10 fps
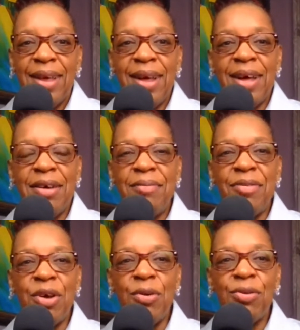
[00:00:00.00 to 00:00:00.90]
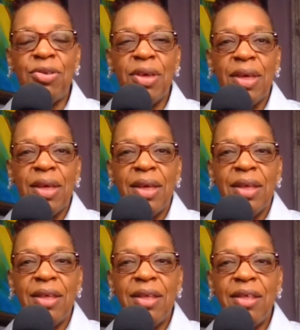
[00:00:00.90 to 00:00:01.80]
Don't
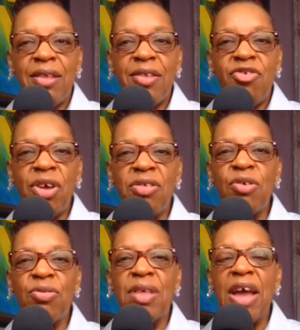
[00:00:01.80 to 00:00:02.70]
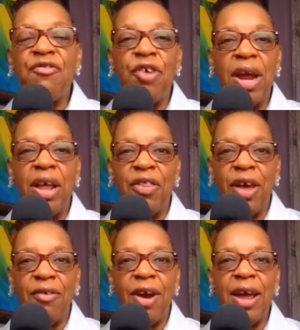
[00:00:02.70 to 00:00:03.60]
don't stand for
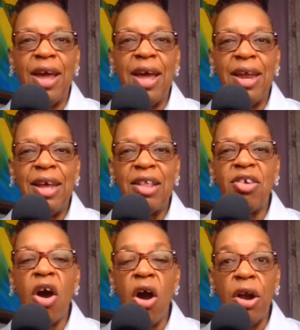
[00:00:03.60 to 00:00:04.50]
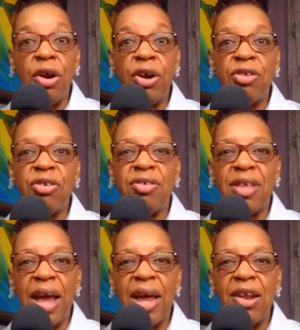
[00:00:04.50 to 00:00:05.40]
anything, right? And it's harder to
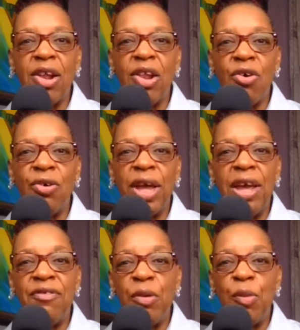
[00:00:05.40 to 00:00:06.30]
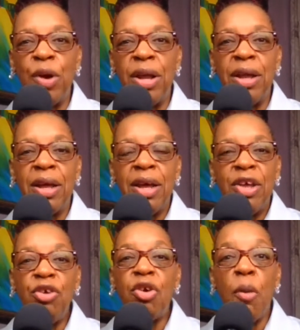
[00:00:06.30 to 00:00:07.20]
stand alone even when
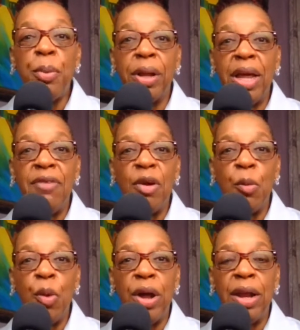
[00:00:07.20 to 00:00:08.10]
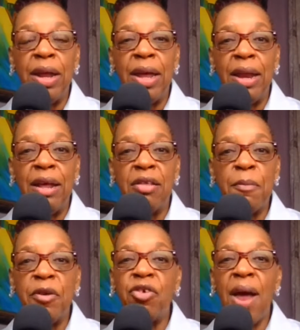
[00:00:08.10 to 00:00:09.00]
you don't believe in what it is.
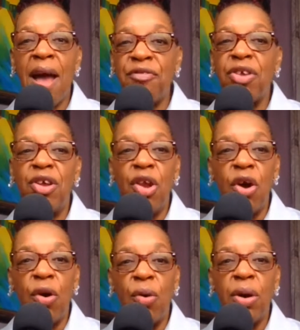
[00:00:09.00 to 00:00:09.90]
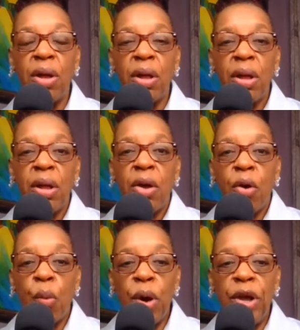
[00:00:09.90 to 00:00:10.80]
But you have to know
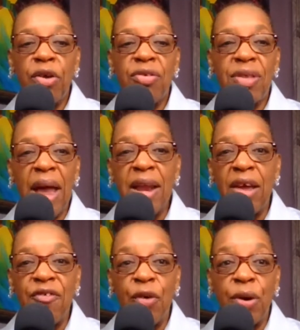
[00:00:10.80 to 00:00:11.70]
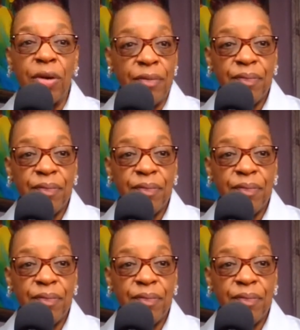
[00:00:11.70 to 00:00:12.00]
what you're standing for